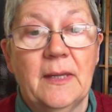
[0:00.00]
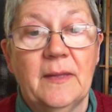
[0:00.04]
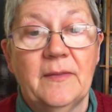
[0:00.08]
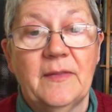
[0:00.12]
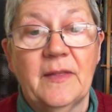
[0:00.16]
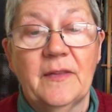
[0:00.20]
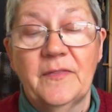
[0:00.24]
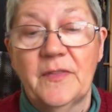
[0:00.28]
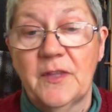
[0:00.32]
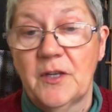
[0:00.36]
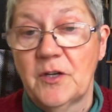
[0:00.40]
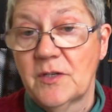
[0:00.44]

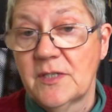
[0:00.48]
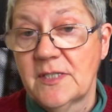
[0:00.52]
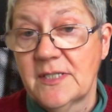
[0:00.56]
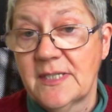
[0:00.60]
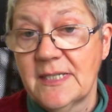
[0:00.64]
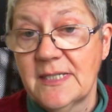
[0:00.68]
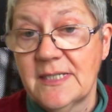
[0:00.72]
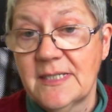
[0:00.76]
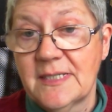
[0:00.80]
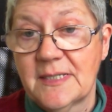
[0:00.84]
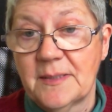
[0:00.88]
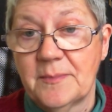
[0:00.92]
that they are
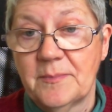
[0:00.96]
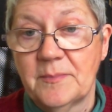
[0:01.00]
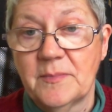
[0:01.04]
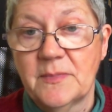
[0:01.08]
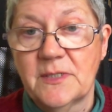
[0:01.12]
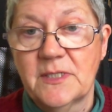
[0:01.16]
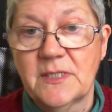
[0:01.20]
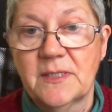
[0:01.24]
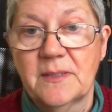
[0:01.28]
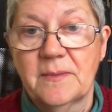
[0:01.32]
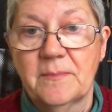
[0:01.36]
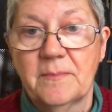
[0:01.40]

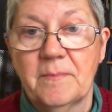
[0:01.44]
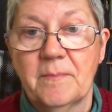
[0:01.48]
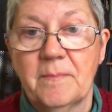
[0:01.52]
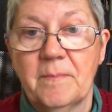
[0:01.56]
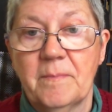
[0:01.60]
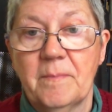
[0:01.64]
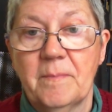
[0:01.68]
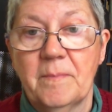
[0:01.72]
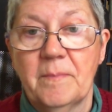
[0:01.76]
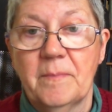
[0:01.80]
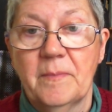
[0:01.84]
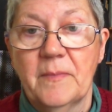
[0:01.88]
systems,
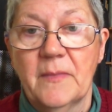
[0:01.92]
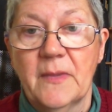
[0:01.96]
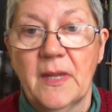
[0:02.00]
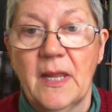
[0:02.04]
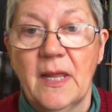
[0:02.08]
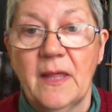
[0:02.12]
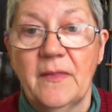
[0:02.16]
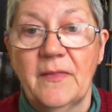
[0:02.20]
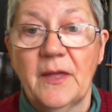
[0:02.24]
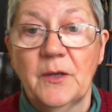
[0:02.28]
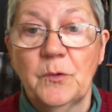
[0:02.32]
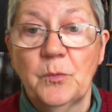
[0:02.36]

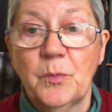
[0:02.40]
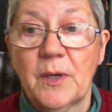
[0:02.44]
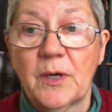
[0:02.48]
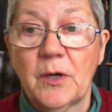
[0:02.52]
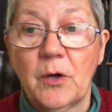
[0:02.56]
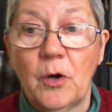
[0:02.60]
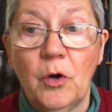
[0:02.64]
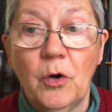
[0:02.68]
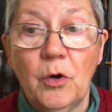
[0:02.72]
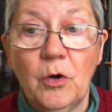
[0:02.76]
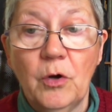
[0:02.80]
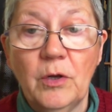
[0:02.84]
that we're
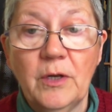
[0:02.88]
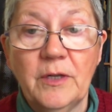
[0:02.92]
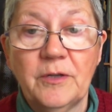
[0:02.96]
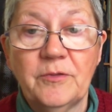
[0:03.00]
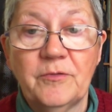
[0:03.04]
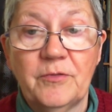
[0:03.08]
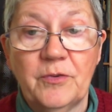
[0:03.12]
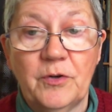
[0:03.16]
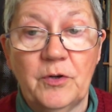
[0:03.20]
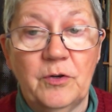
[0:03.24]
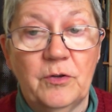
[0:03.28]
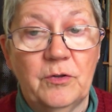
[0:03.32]
all
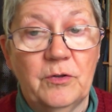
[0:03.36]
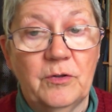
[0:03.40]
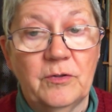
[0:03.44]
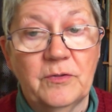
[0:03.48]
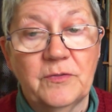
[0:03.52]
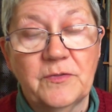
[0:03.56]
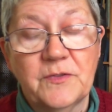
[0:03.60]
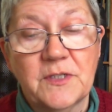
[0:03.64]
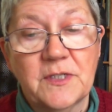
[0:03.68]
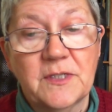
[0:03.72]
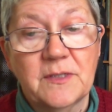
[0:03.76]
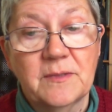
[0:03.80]

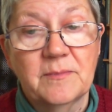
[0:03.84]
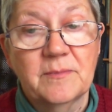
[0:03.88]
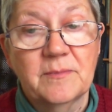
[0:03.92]
involved,